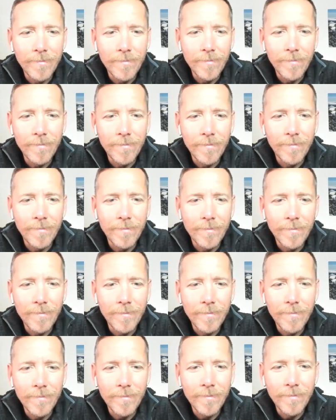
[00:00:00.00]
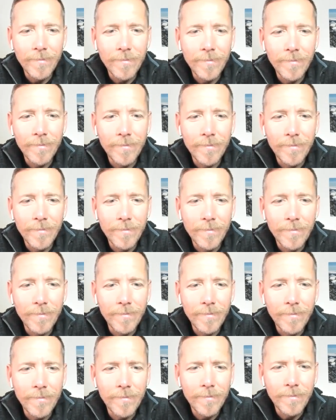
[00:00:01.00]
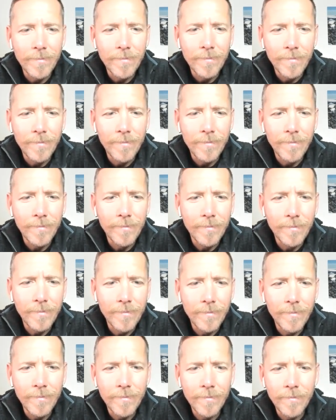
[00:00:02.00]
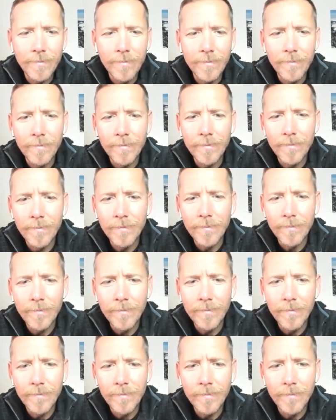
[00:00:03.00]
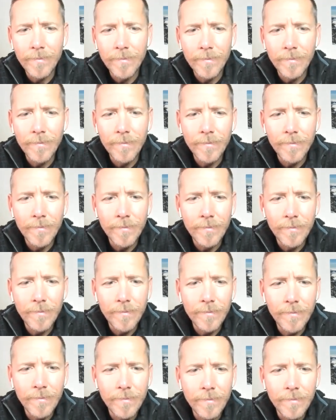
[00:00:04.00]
No words are spoken by the person on screen.